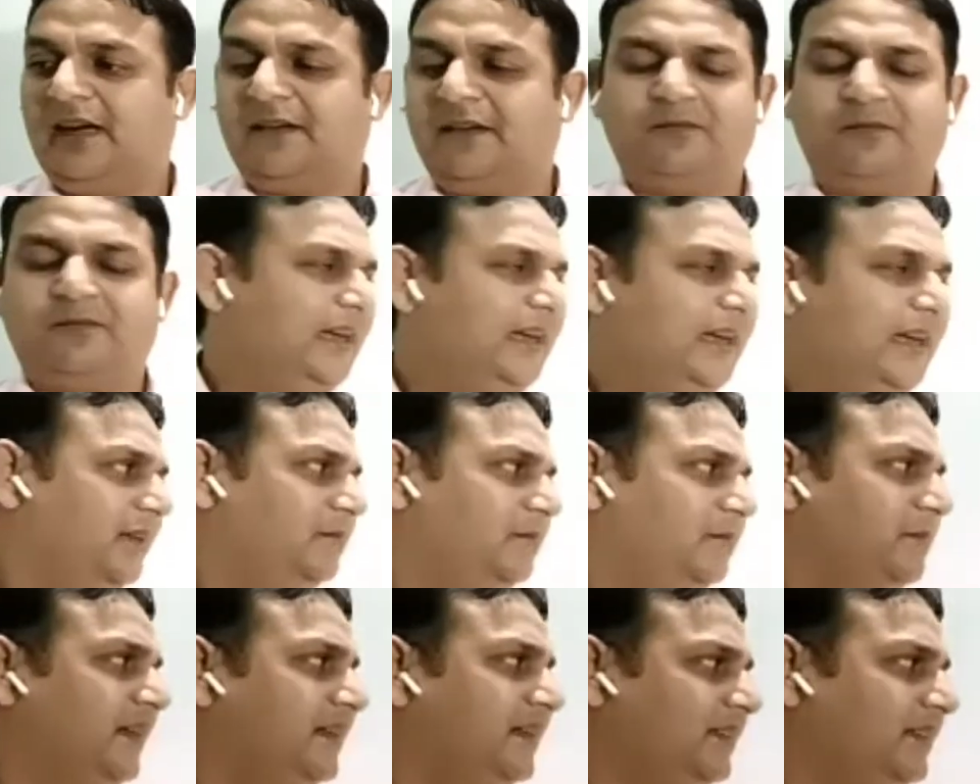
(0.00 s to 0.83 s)
You have to
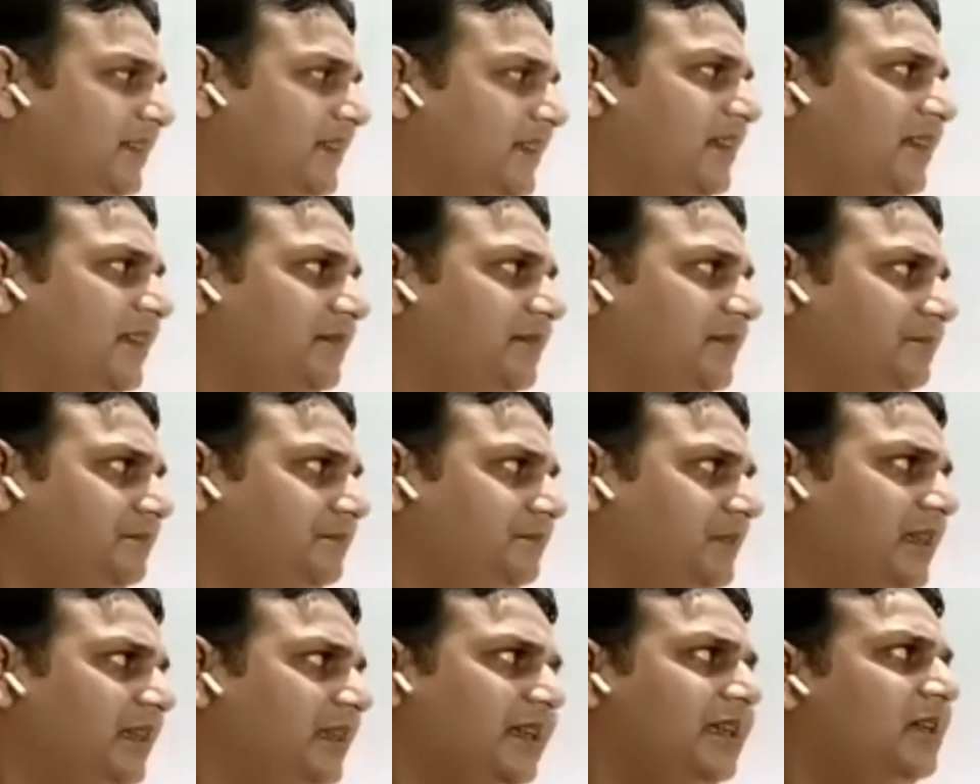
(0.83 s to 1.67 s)
directly make
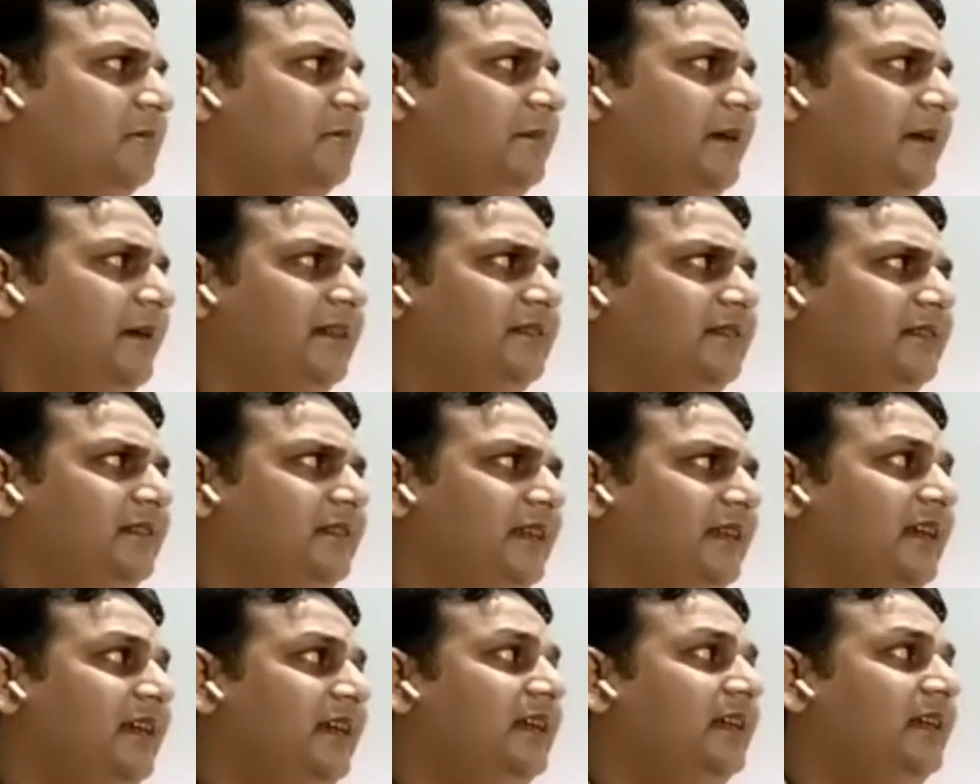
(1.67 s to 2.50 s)
the setup
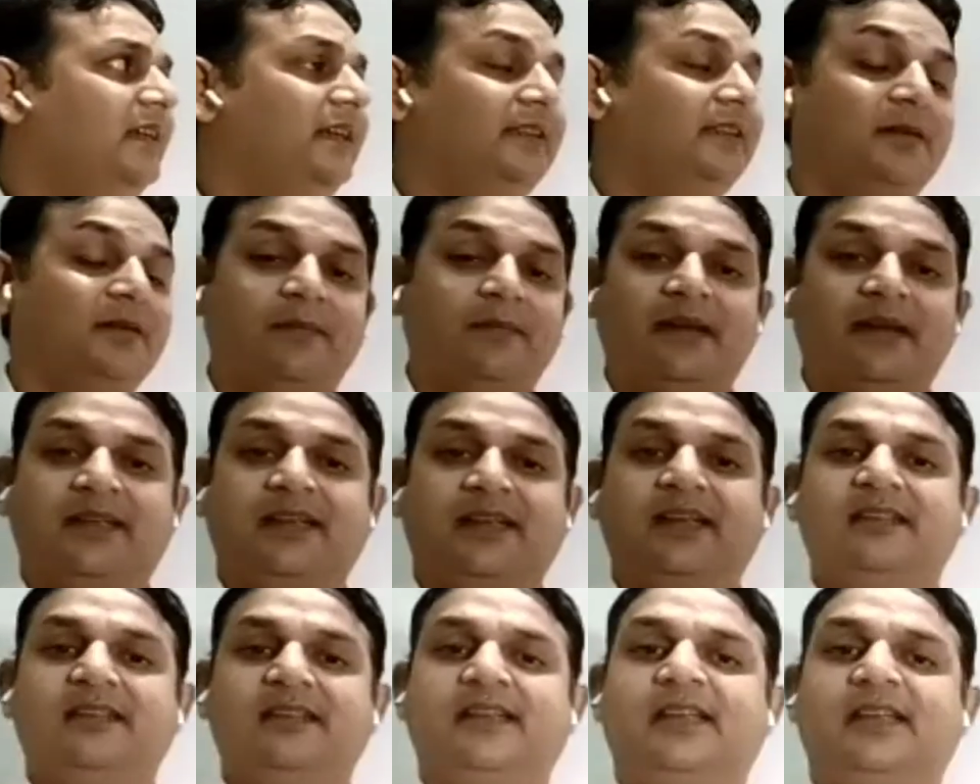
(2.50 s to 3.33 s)
and say in the
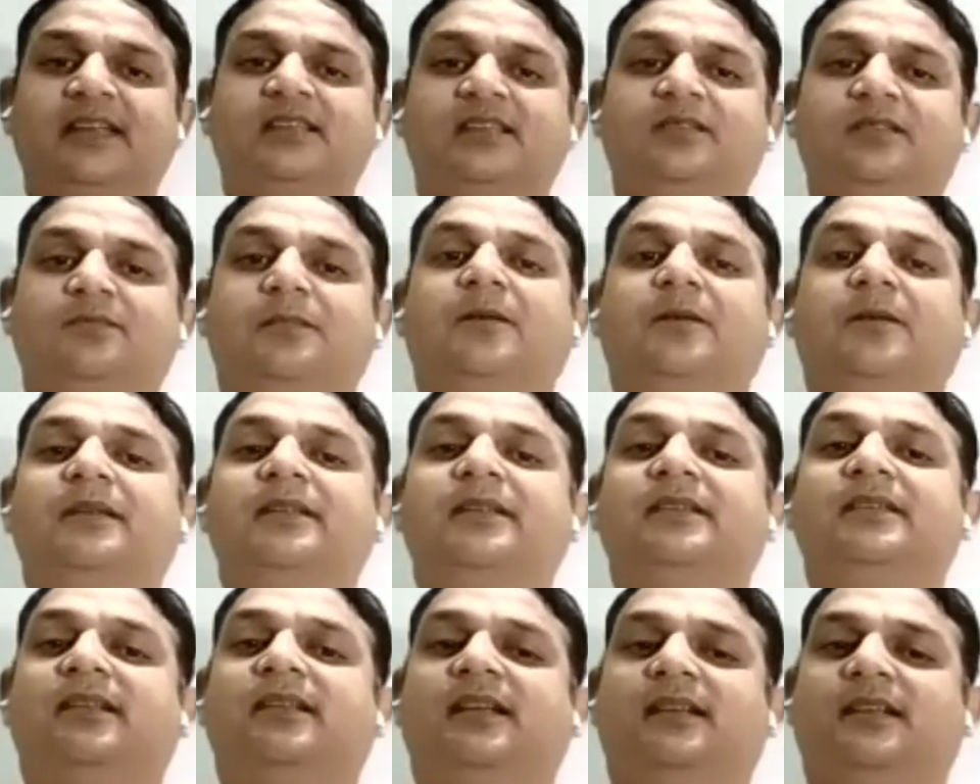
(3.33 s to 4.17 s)
method the
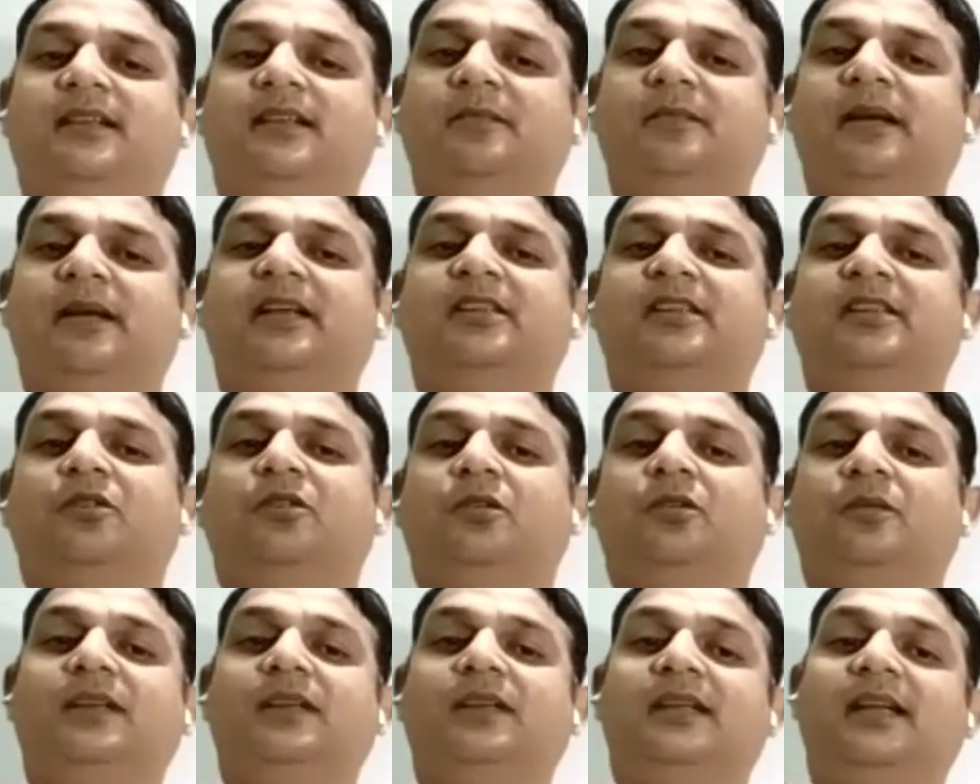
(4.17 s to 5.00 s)
experiment setup
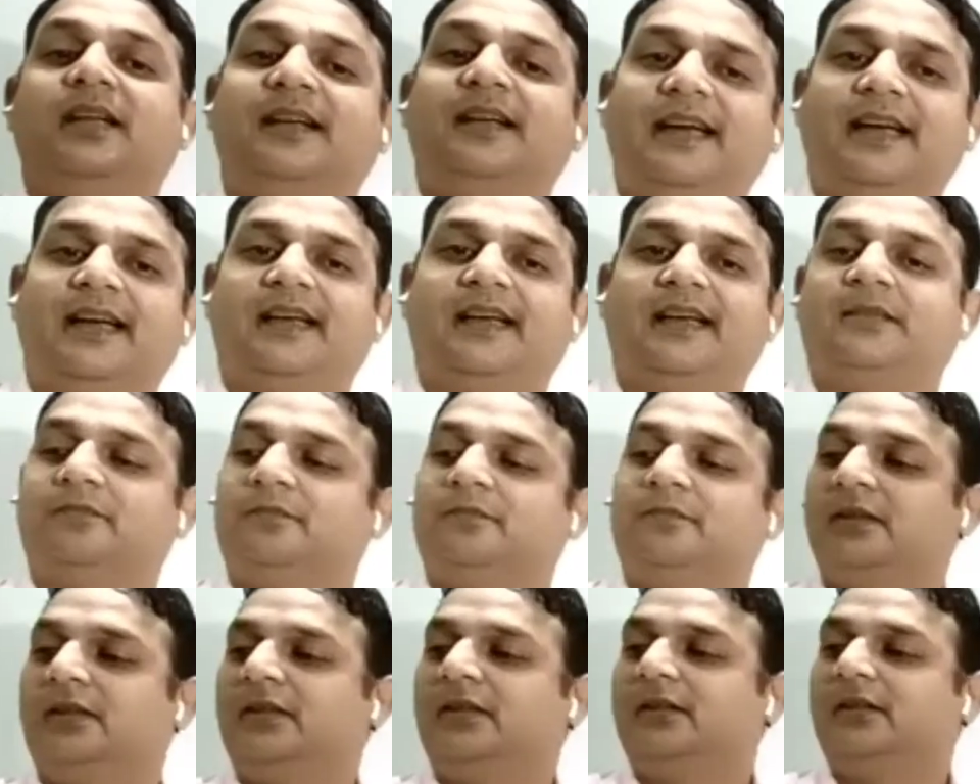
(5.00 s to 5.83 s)
as shown in the
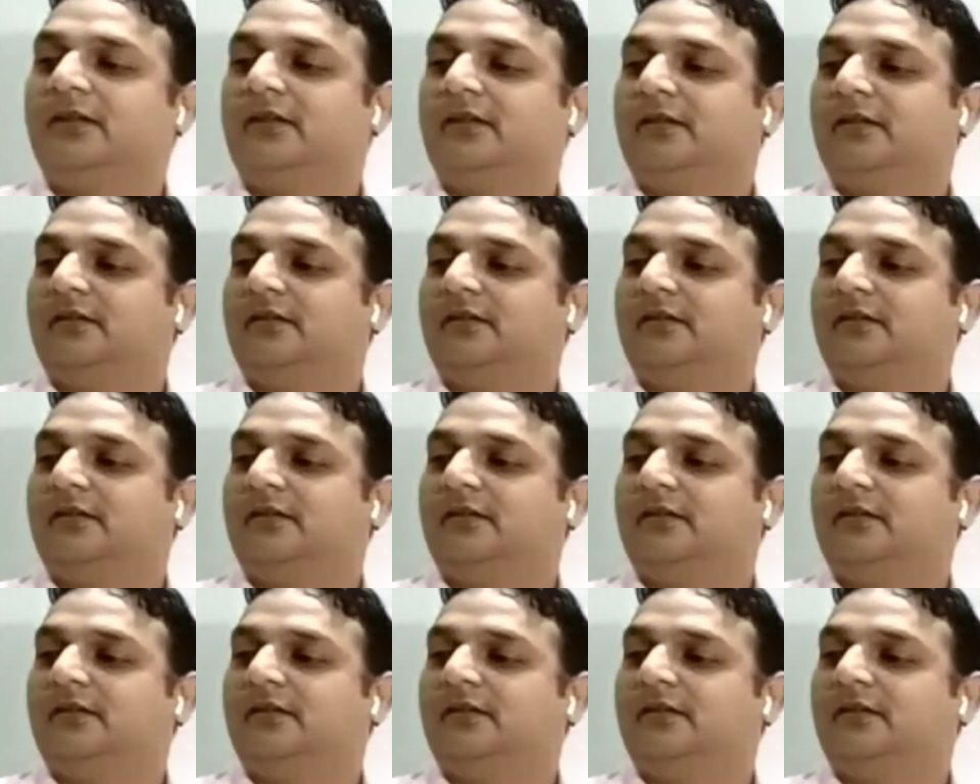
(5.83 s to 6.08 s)
diagram.